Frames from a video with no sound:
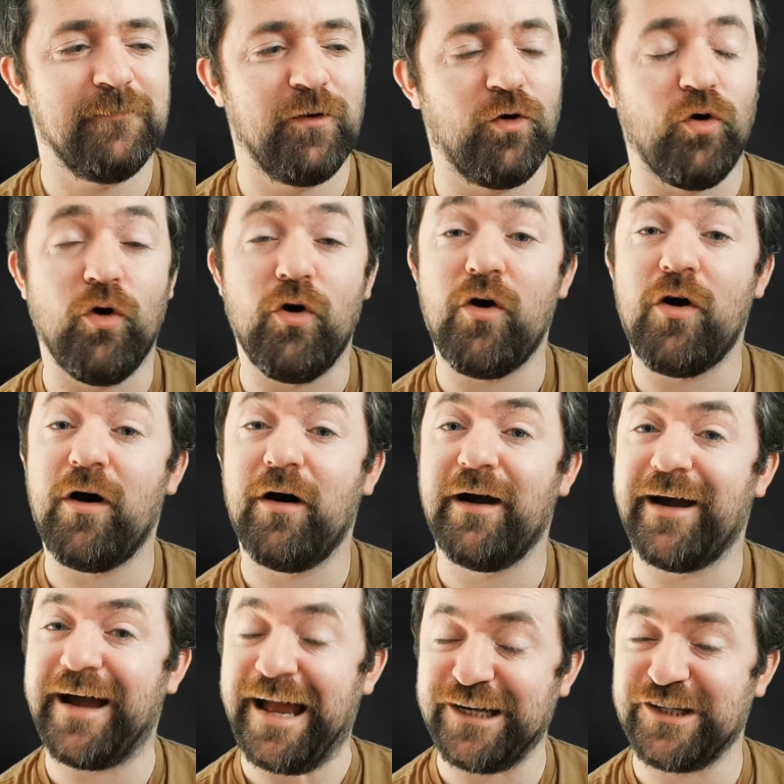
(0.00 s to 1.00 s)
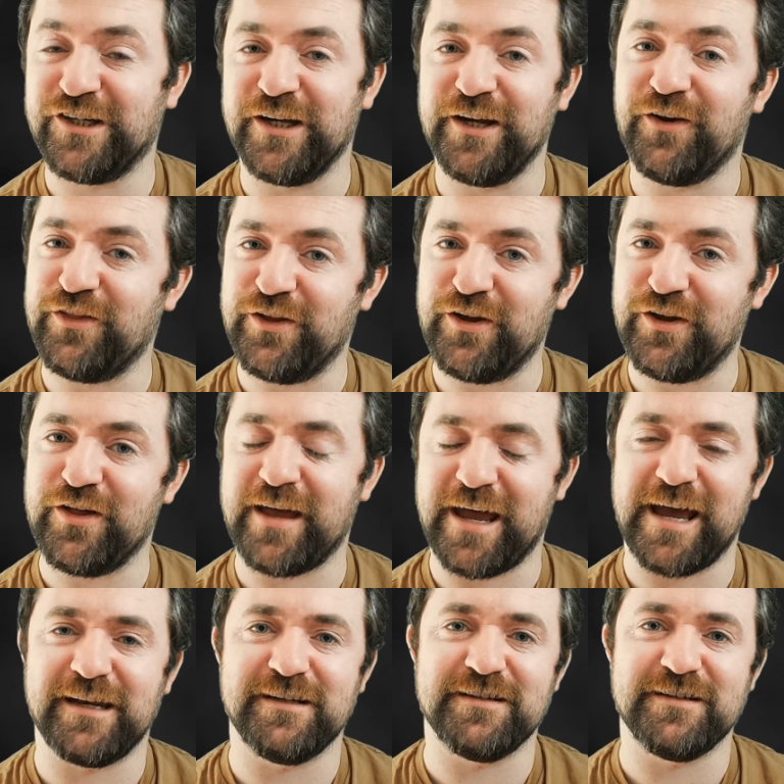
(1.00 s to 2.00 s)
or actually, on the other
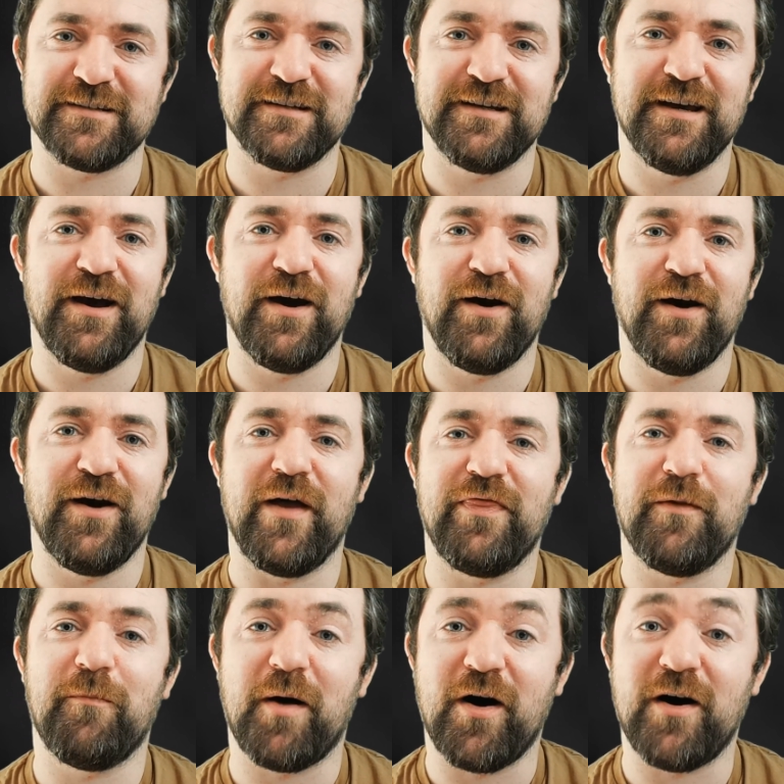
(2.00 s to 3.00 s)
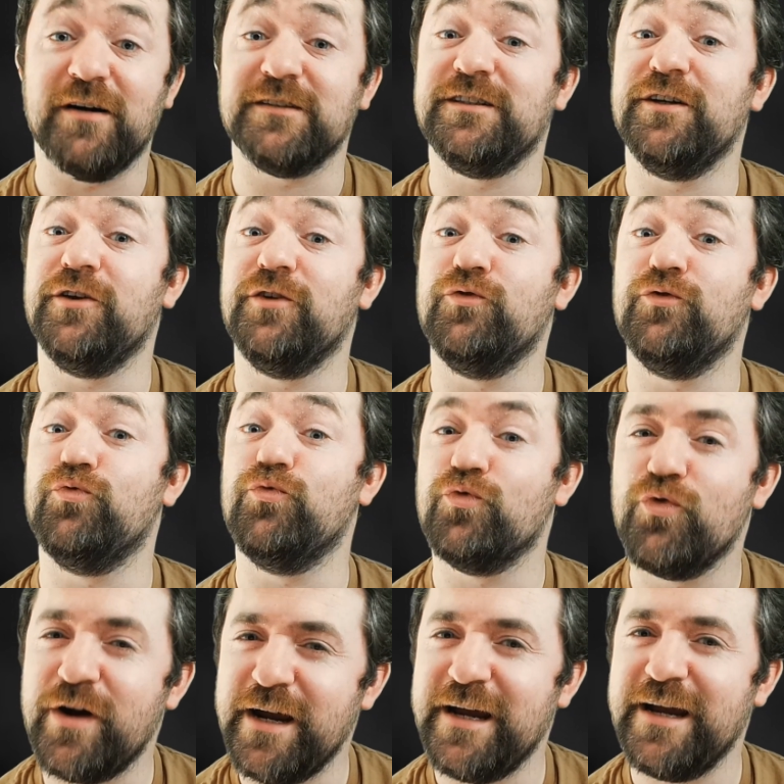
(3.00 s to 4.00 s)
hand, when the party
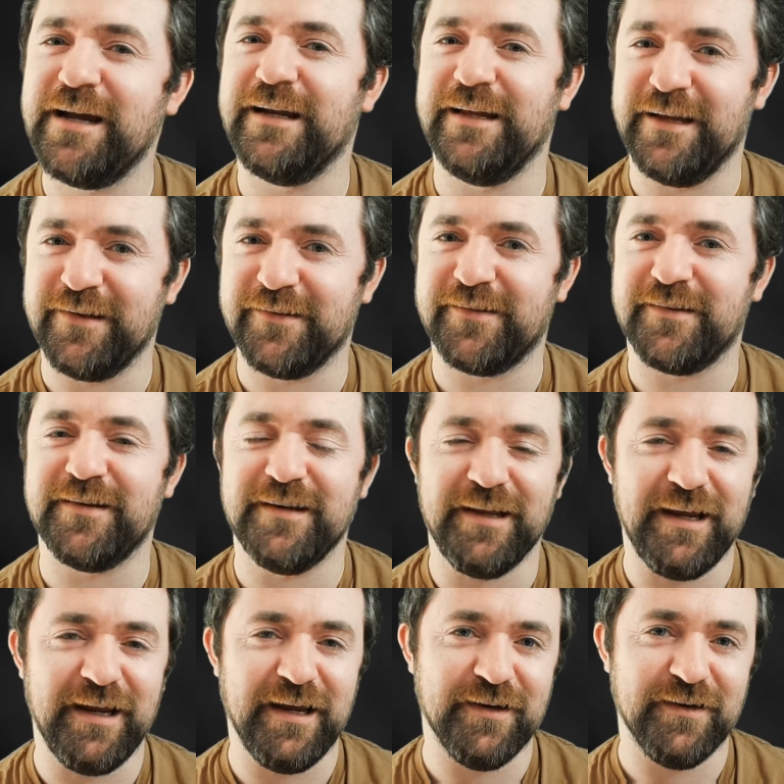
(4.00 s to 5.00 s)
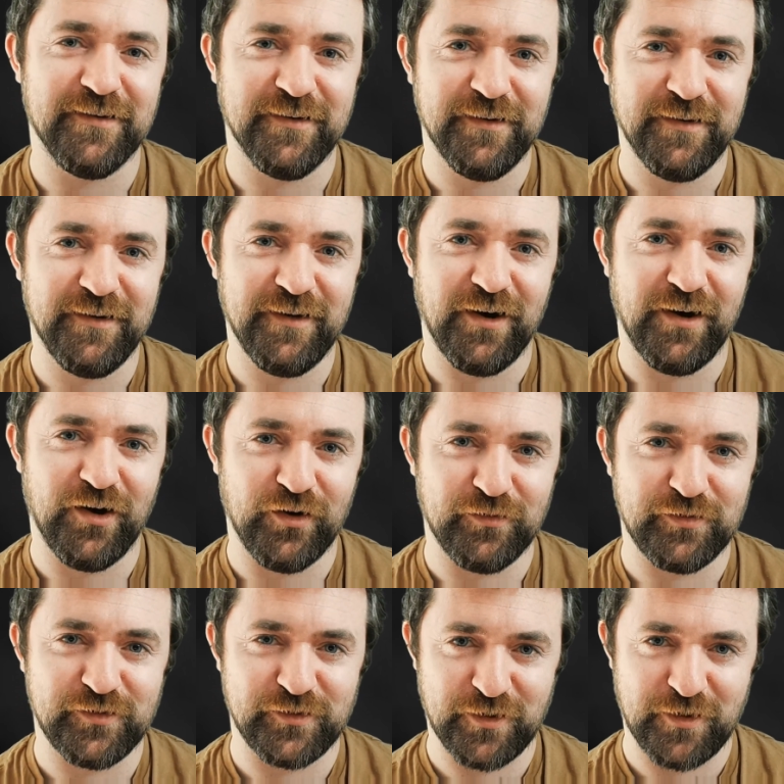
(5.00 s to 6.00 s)
really is in need of
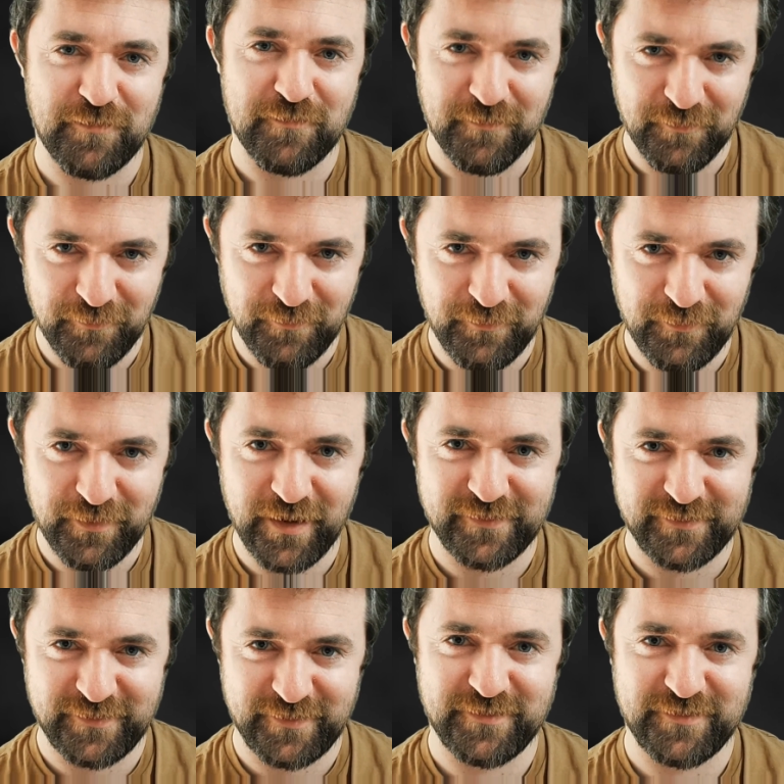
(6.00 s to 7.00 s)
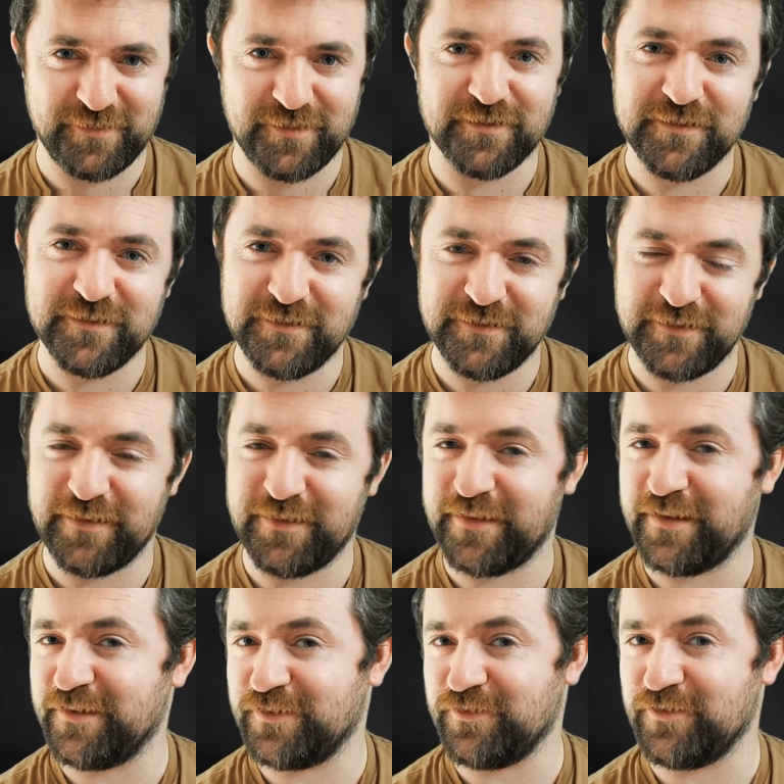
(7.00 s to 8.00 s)
some assistance and
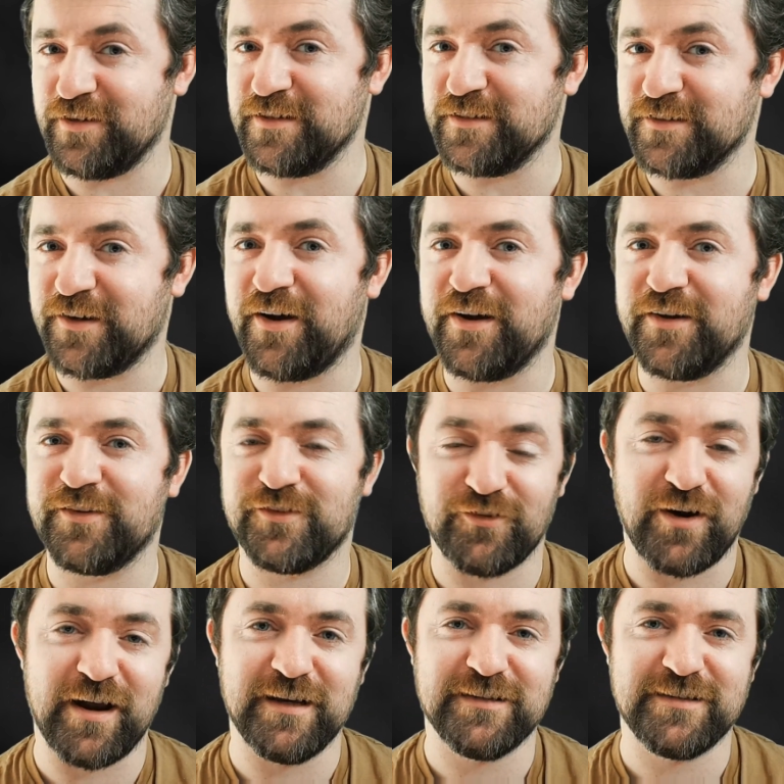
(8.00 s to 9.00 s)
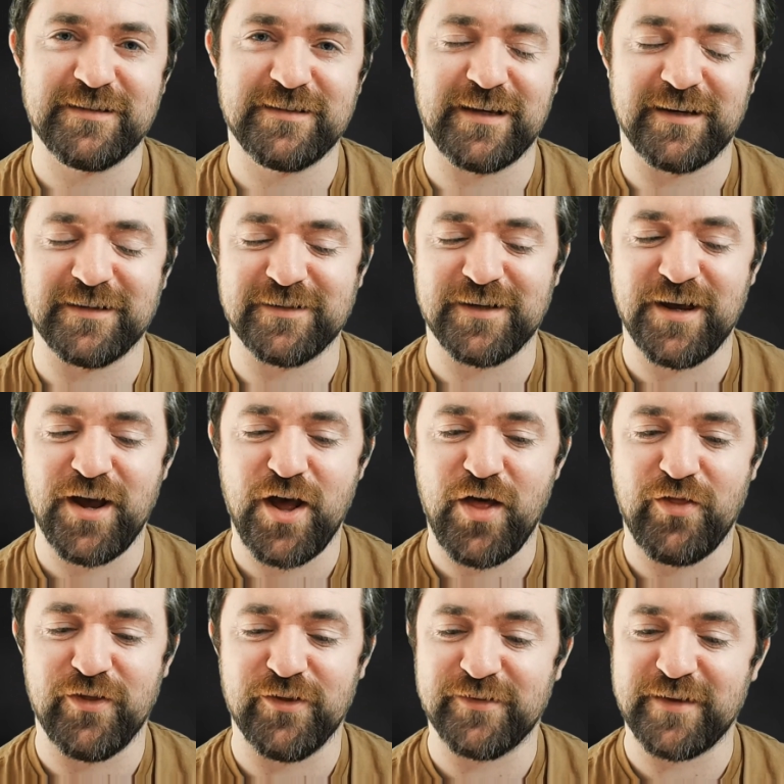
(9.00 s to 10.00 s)
things are in dire straits, and
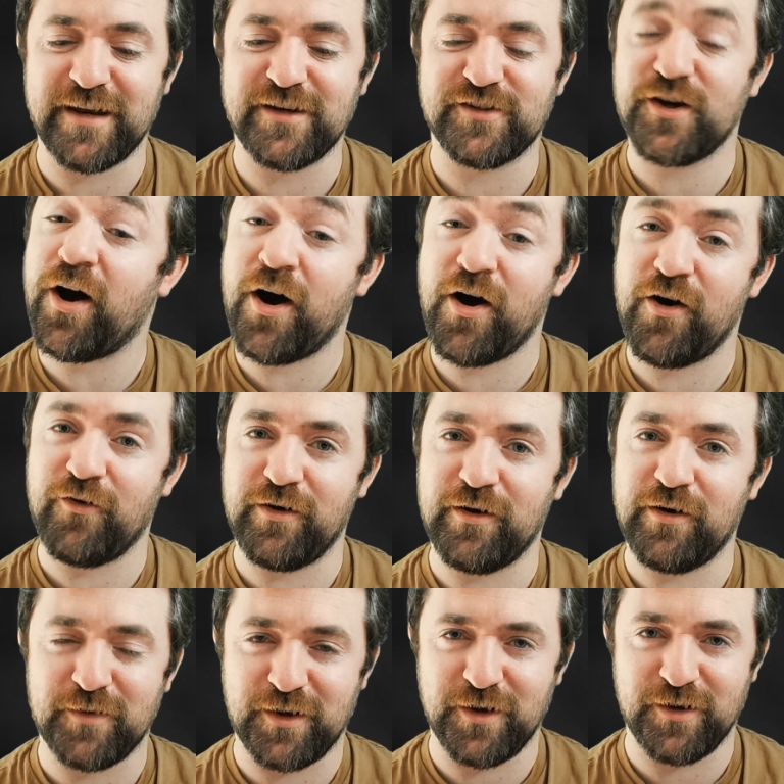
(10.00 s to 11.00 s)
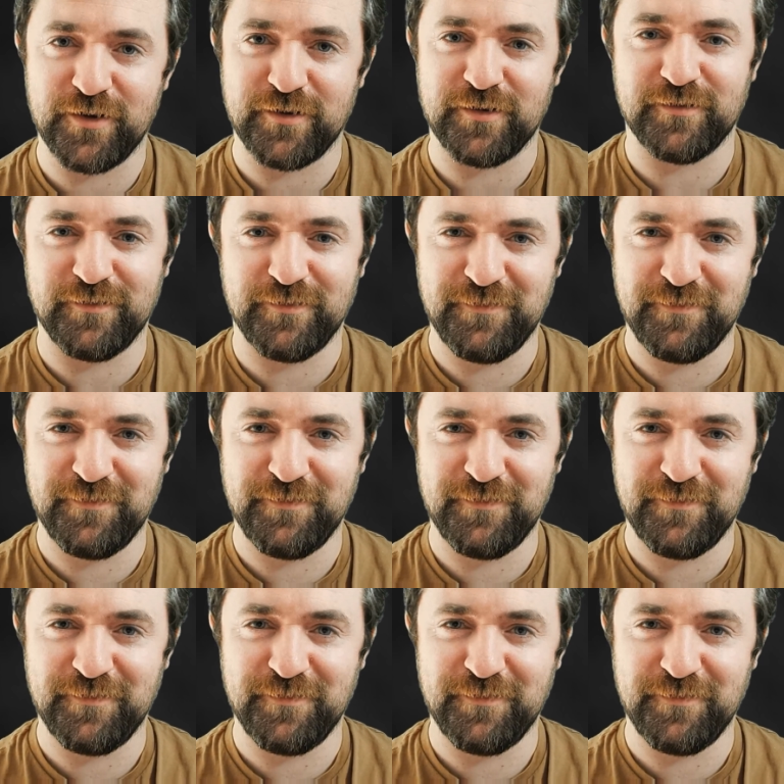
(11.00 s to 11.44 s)
the Zhentarim can